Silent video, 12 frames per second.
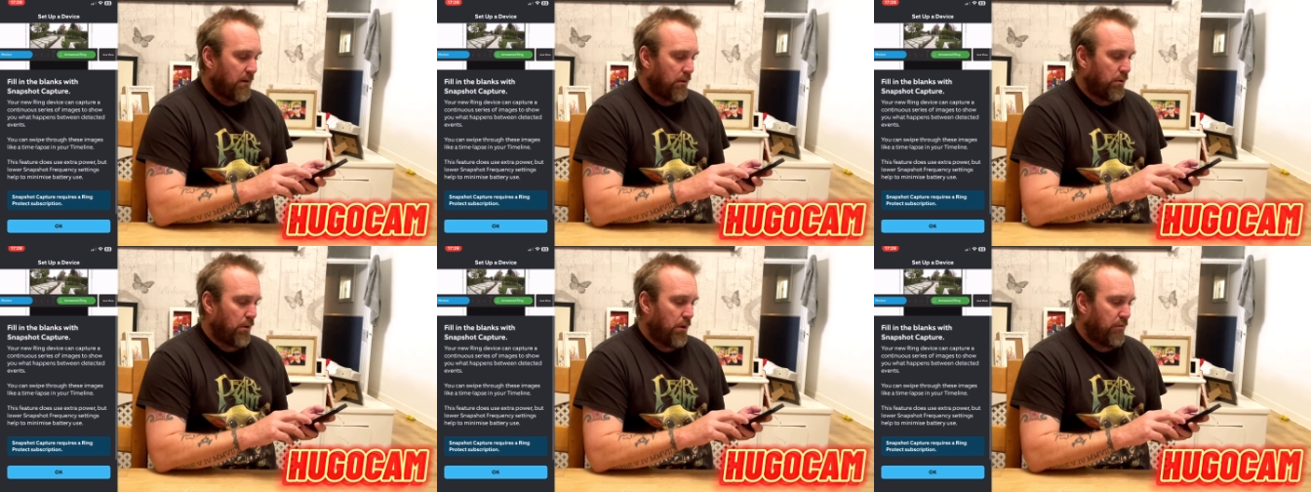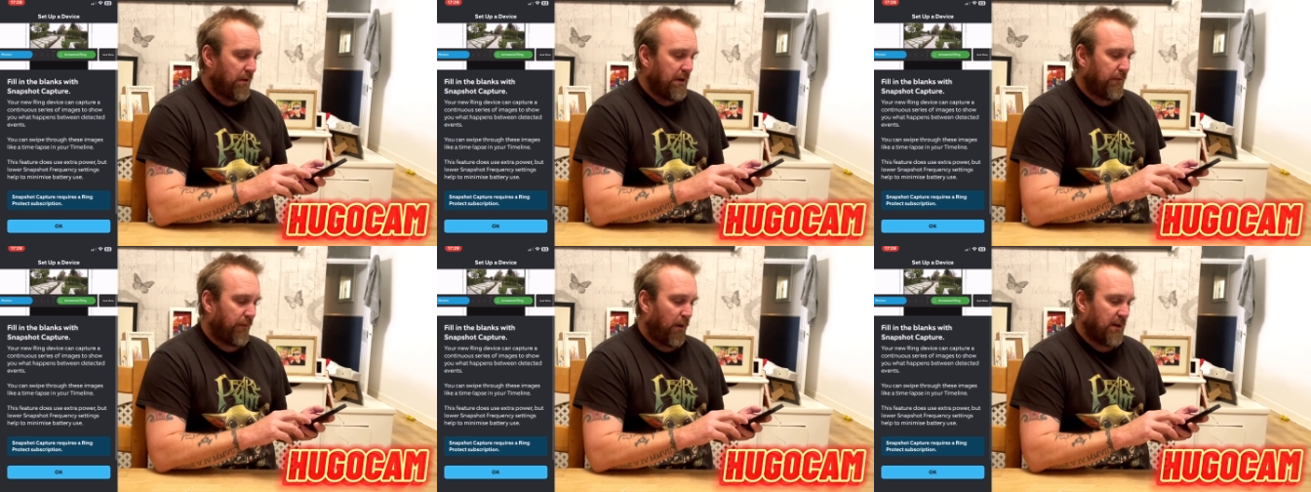Your new Ring
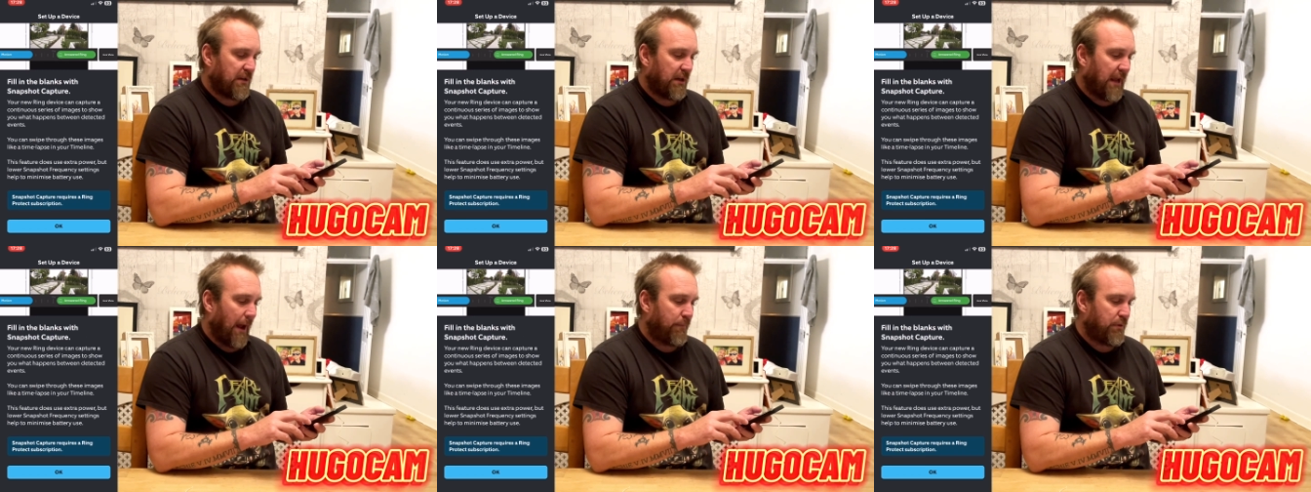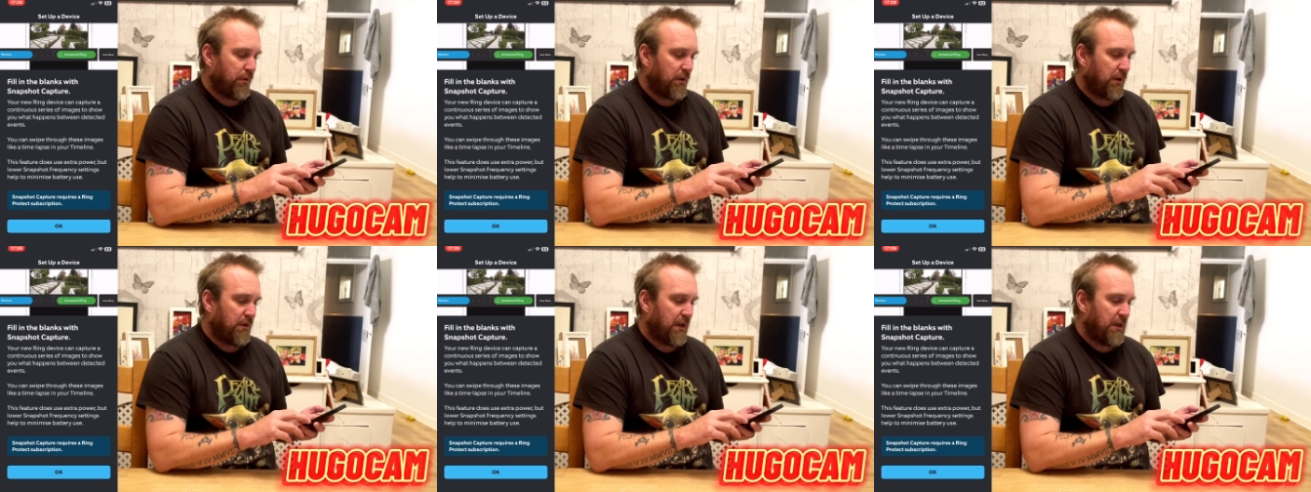device can capture a
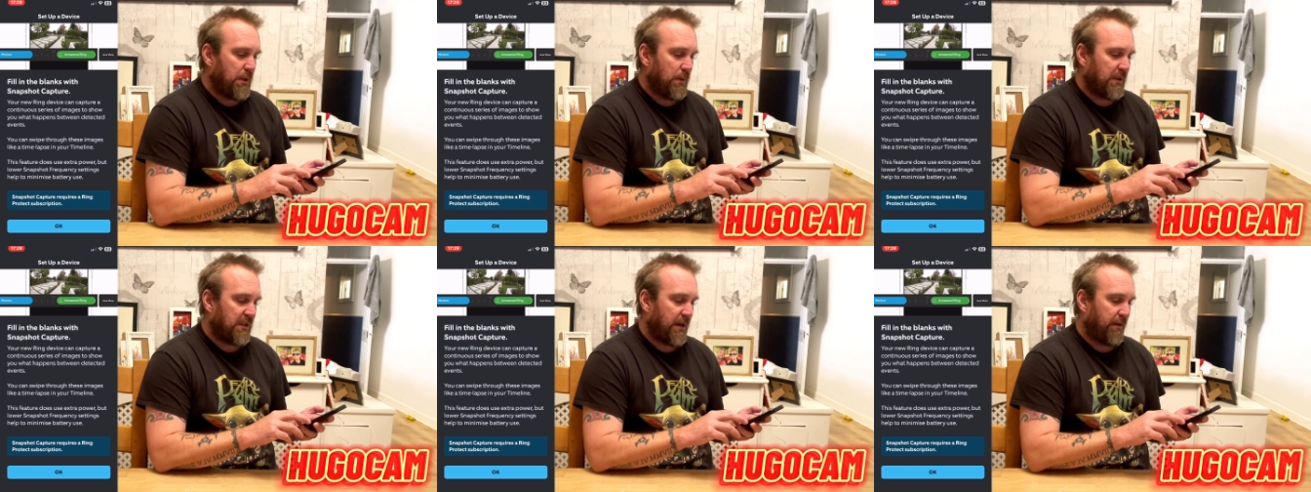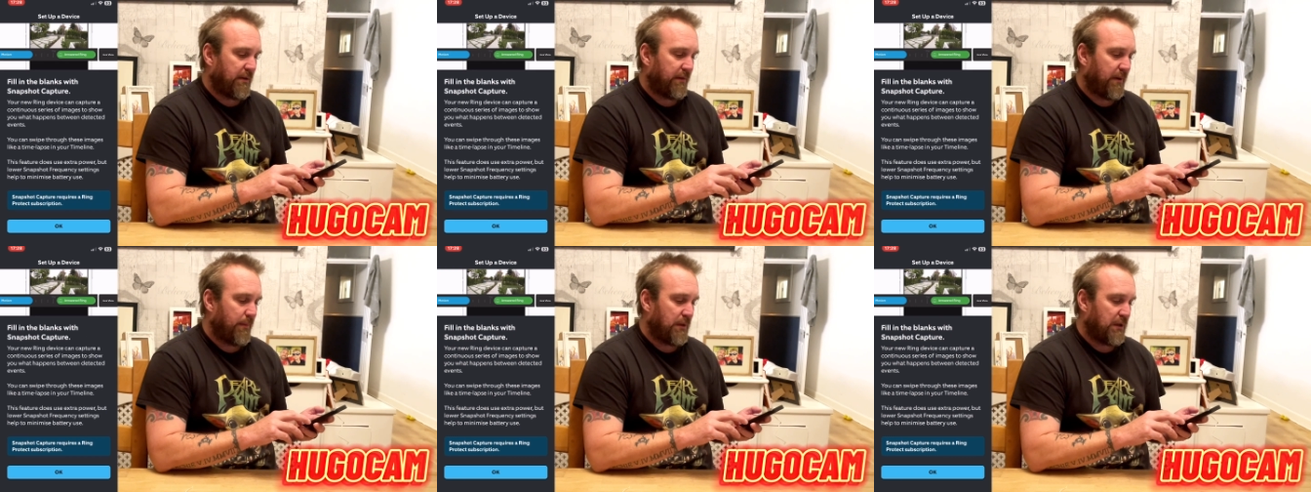continuous series of
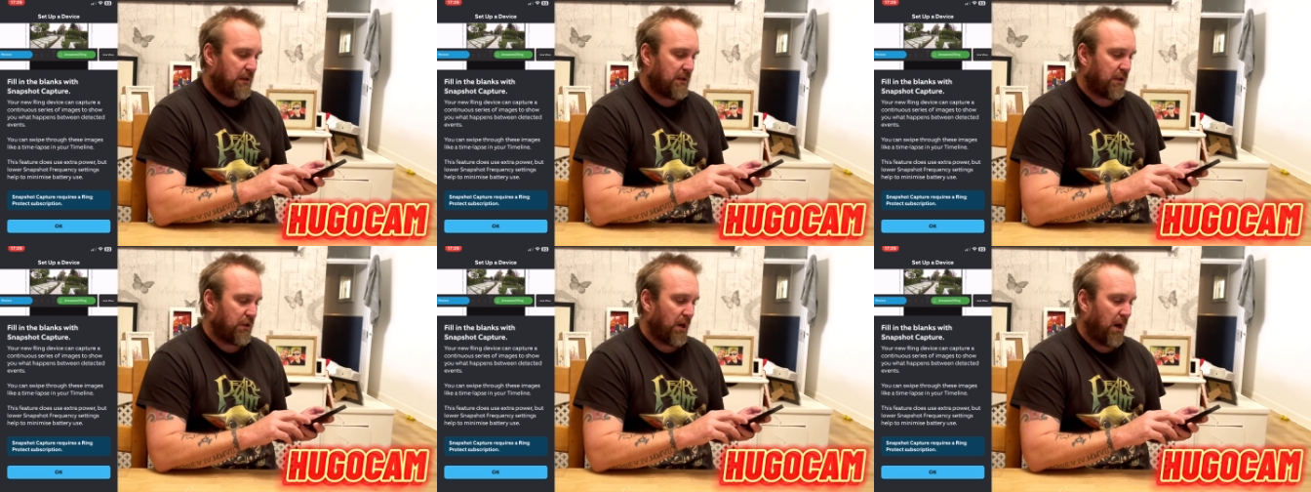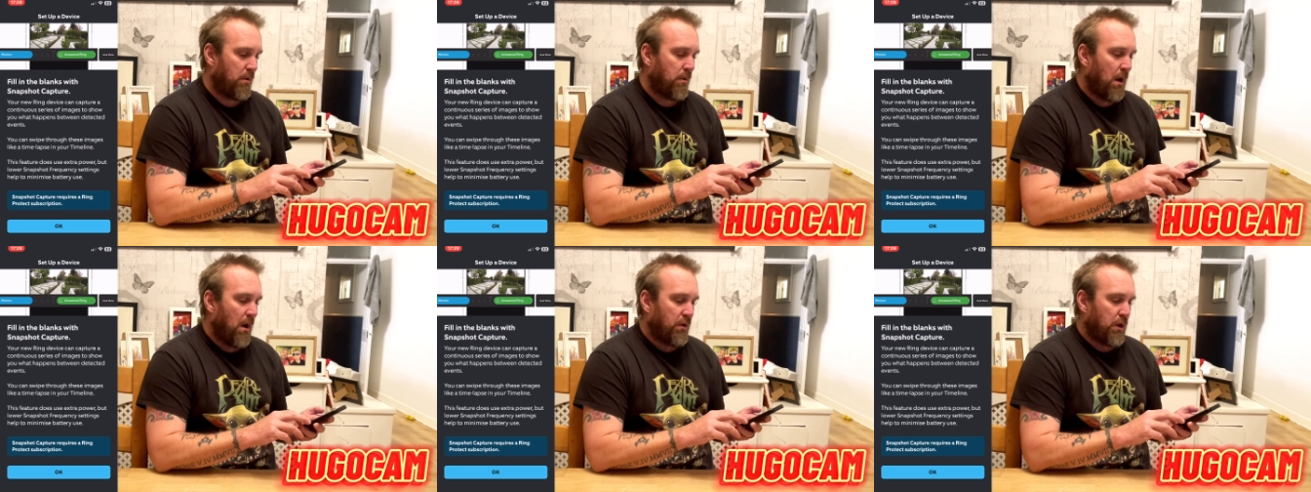images to show
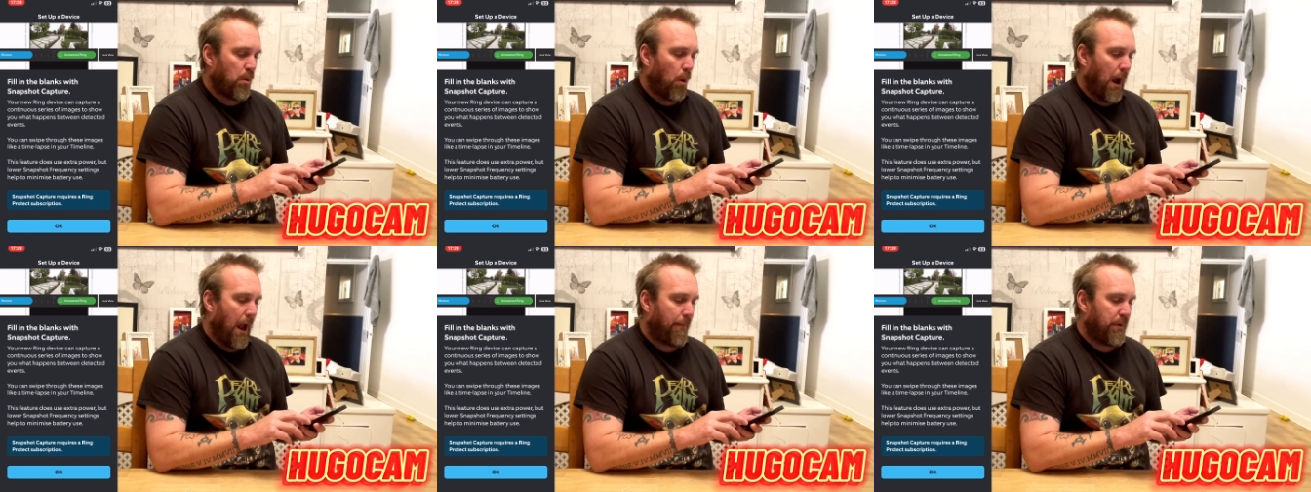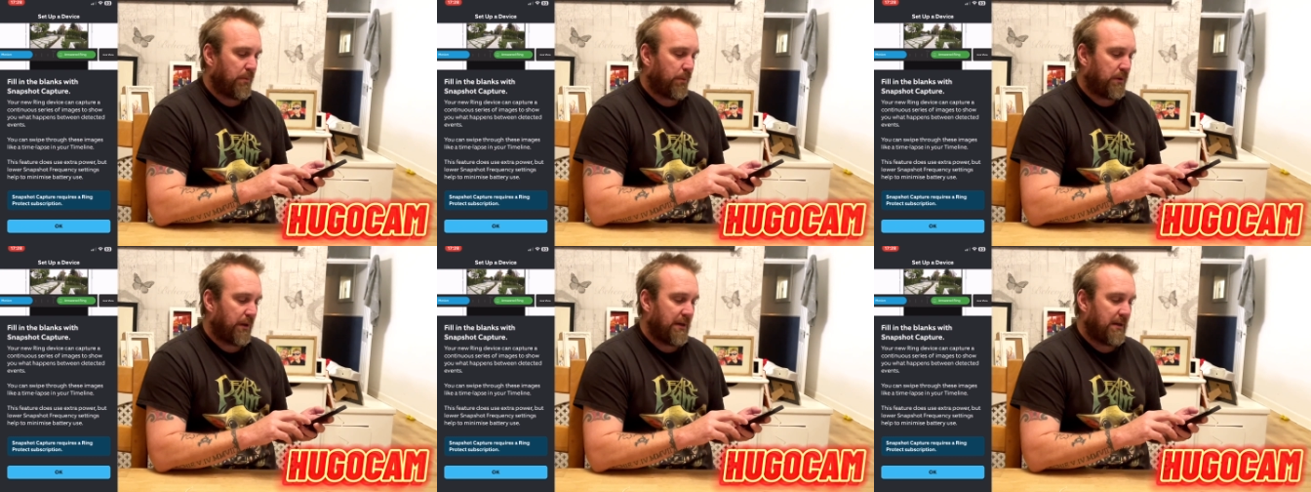you what happened
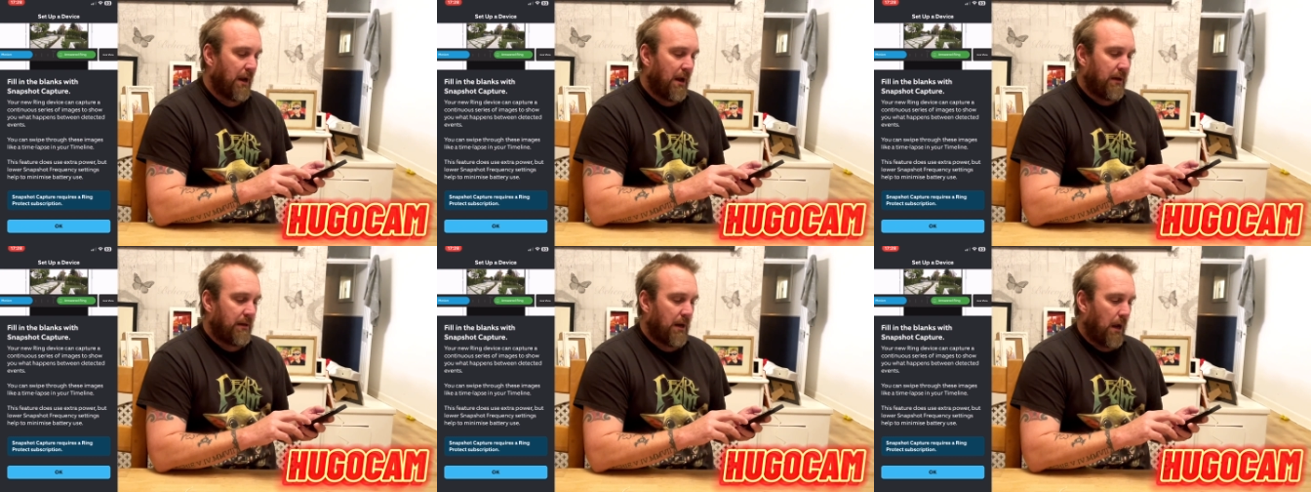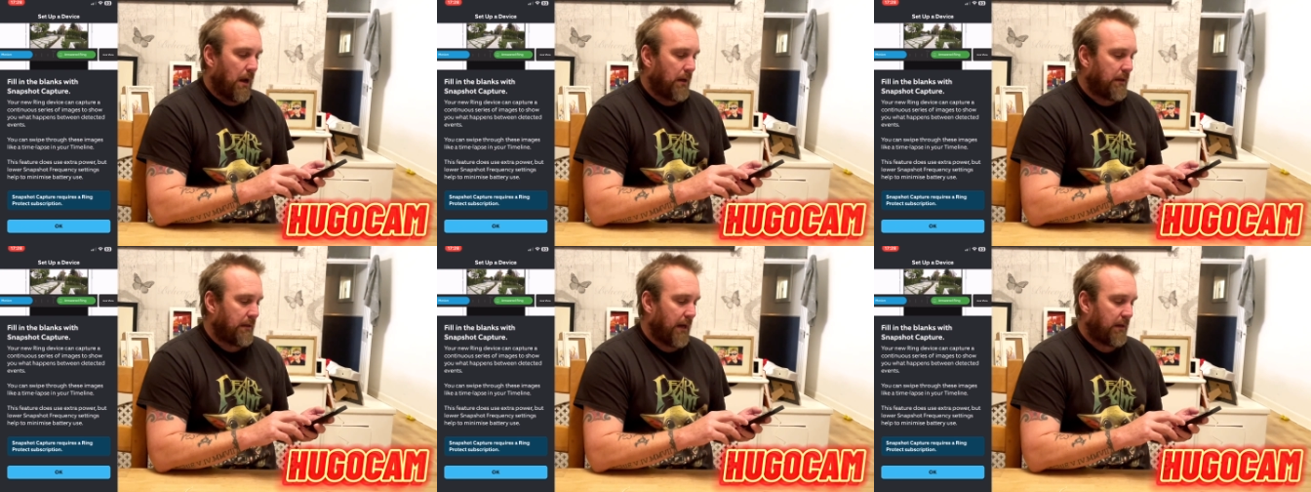between
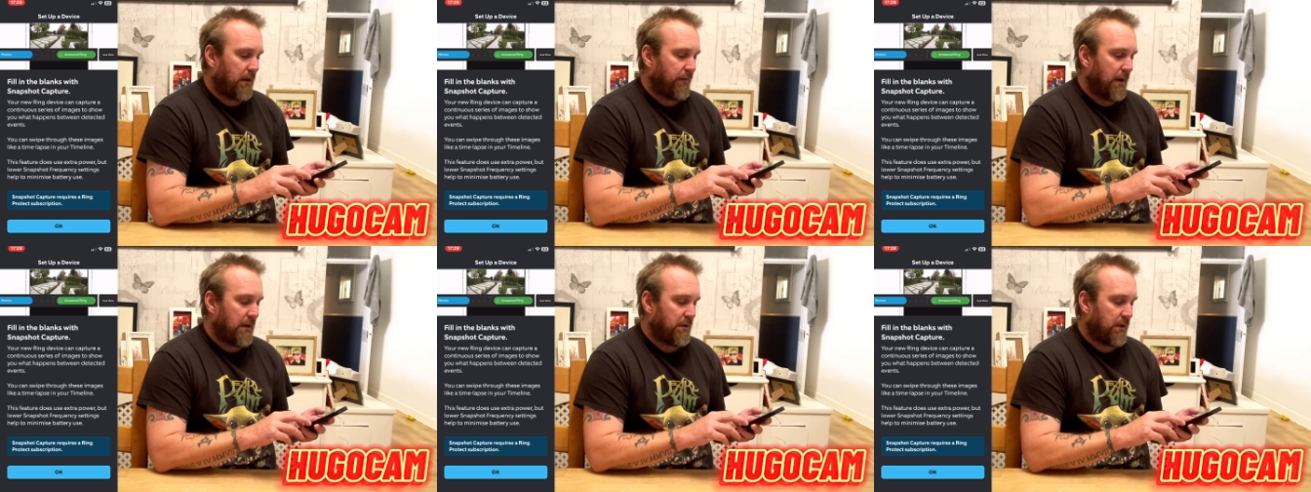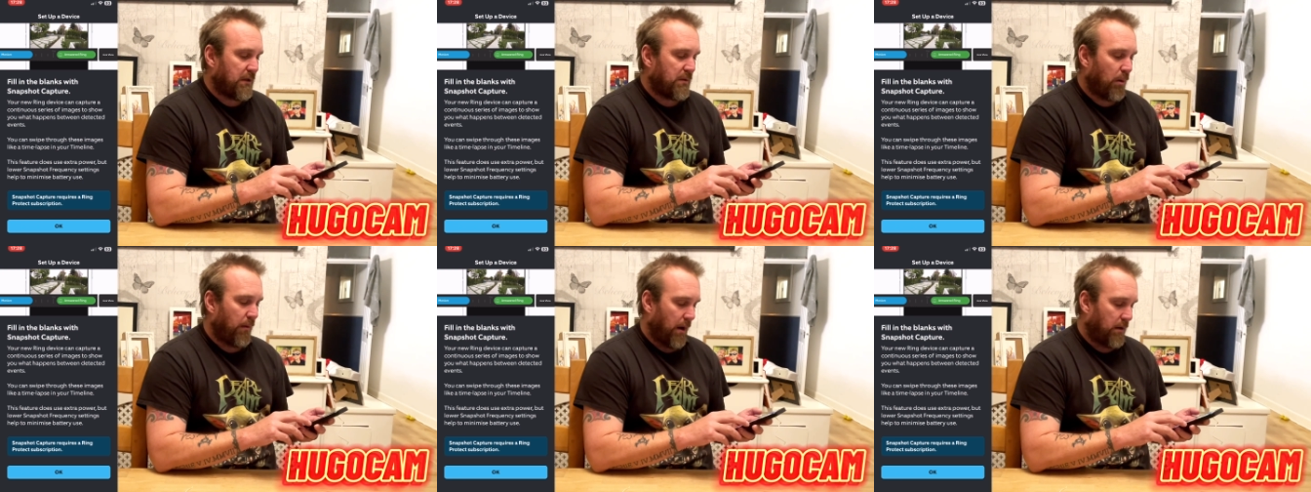detected events. You can
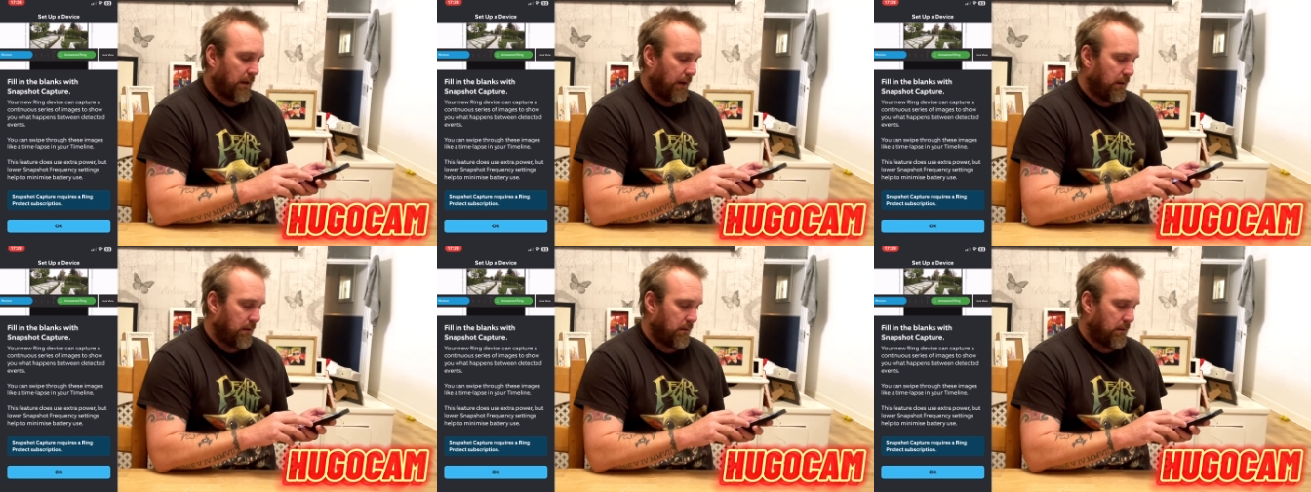swipe. Okay.